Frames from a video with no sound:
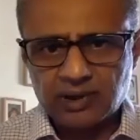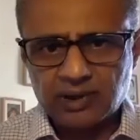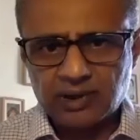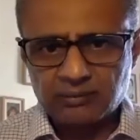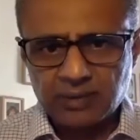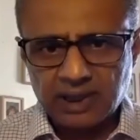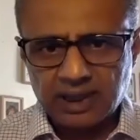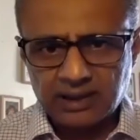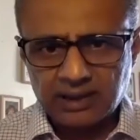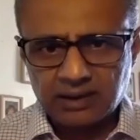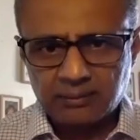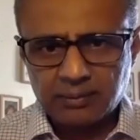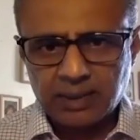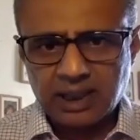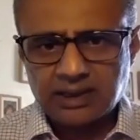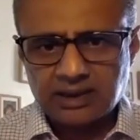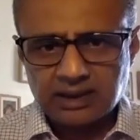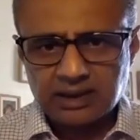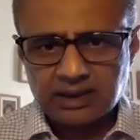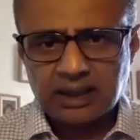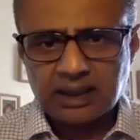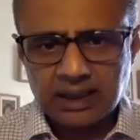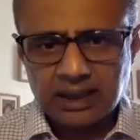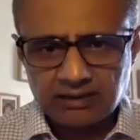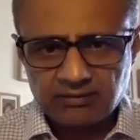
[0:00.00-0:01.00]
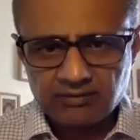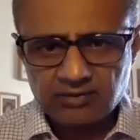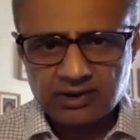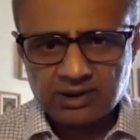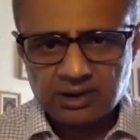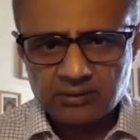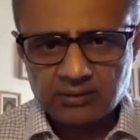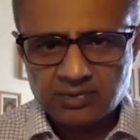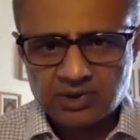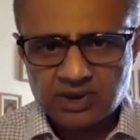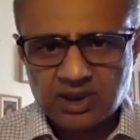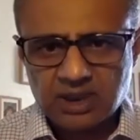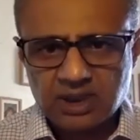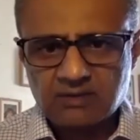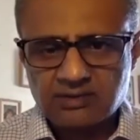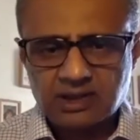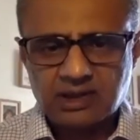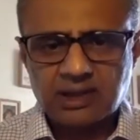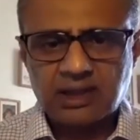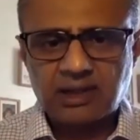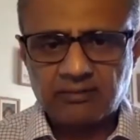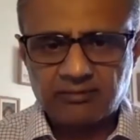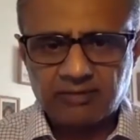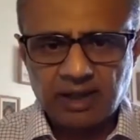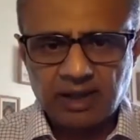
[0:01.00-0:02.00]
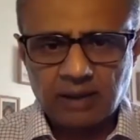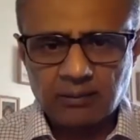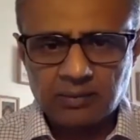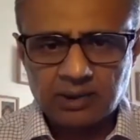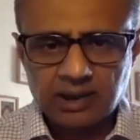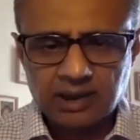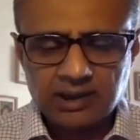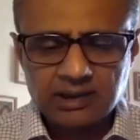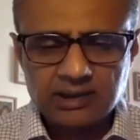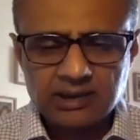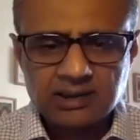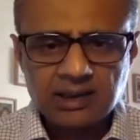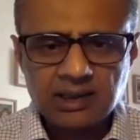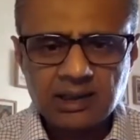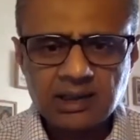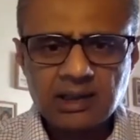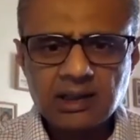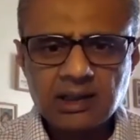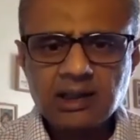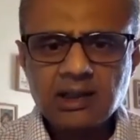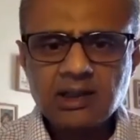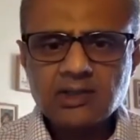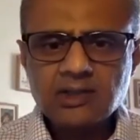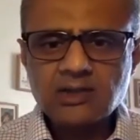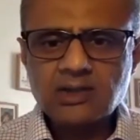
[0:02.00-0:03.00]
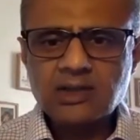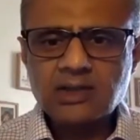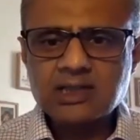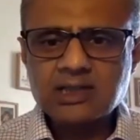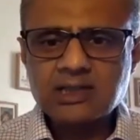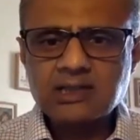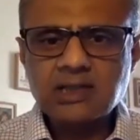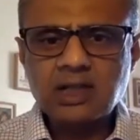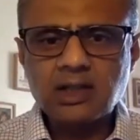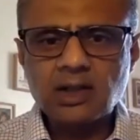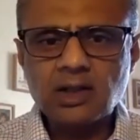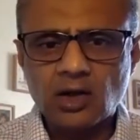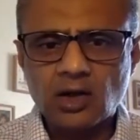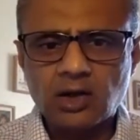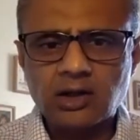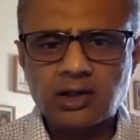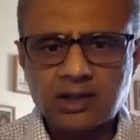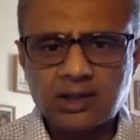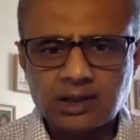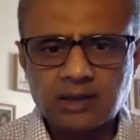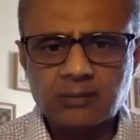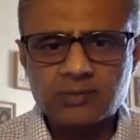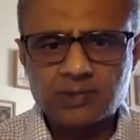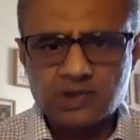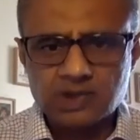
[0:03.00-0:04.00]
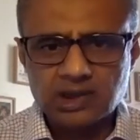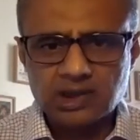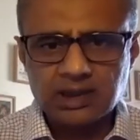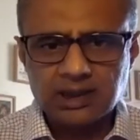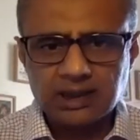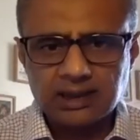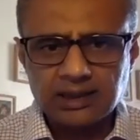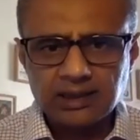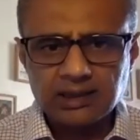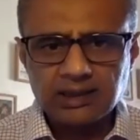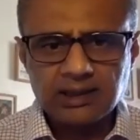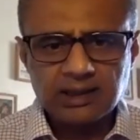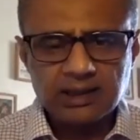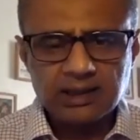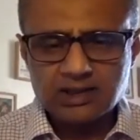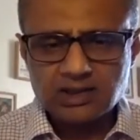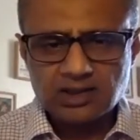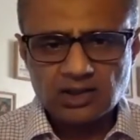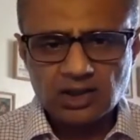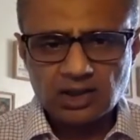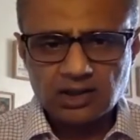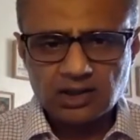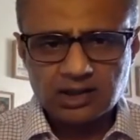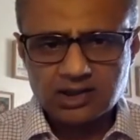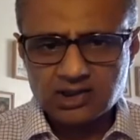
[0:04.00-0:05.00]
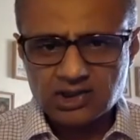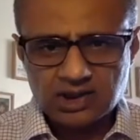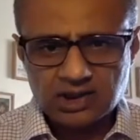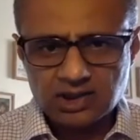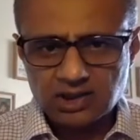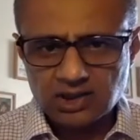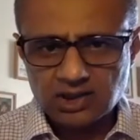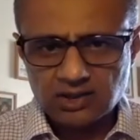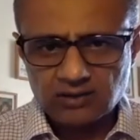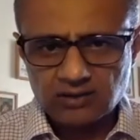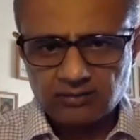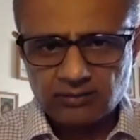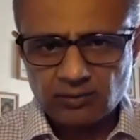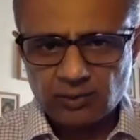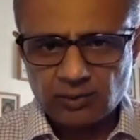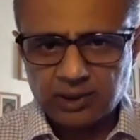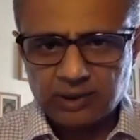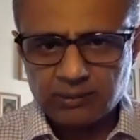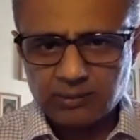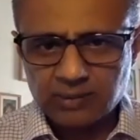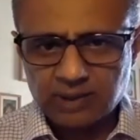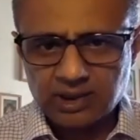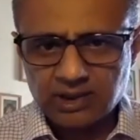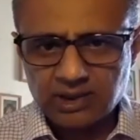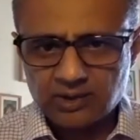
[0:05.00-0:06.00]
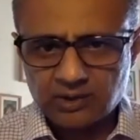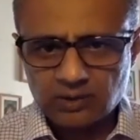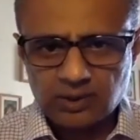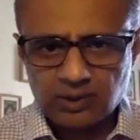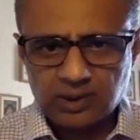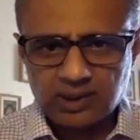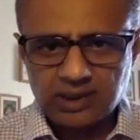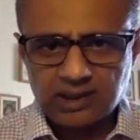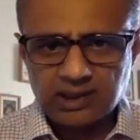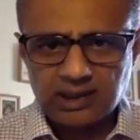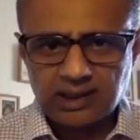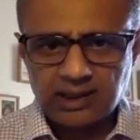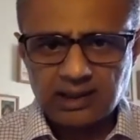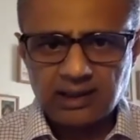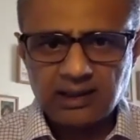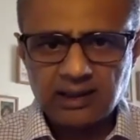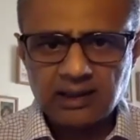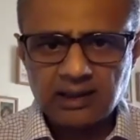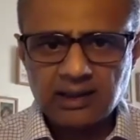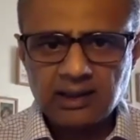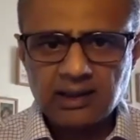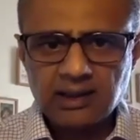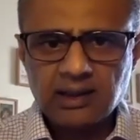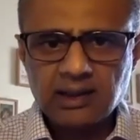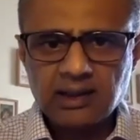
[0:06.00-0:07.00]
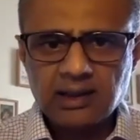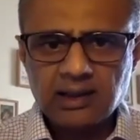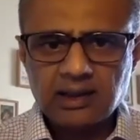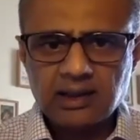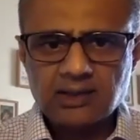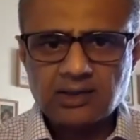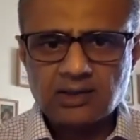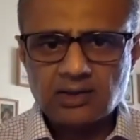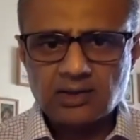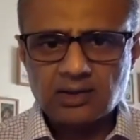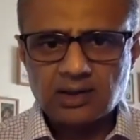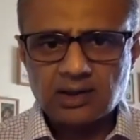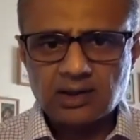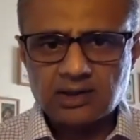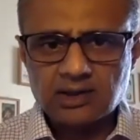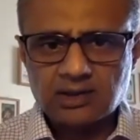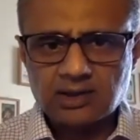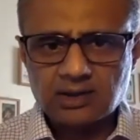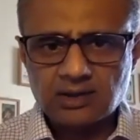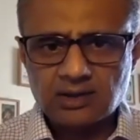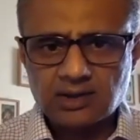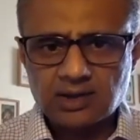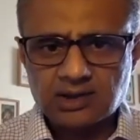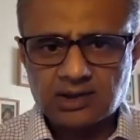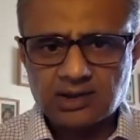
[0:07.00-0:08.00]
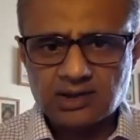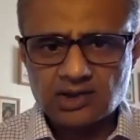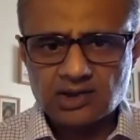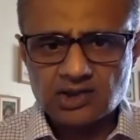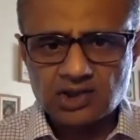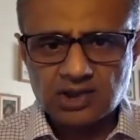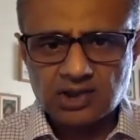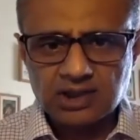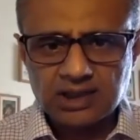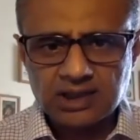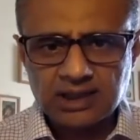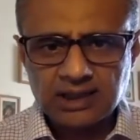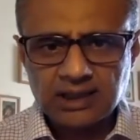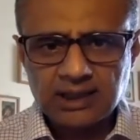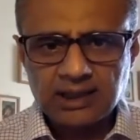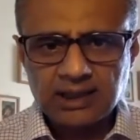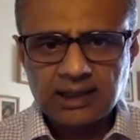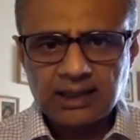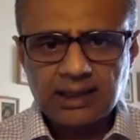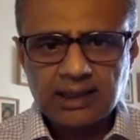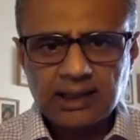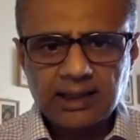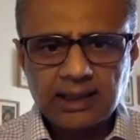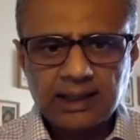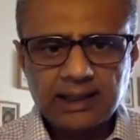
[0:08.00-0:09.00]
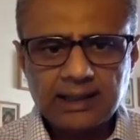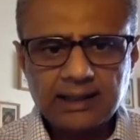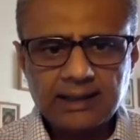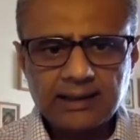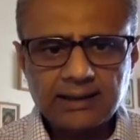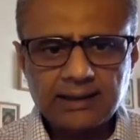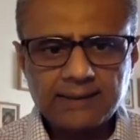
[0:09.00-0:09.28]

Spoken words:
make a better life for themselves and their families. So this is a long-term journey. It's not a journey of 1 minute or 1 day. It's a journey. And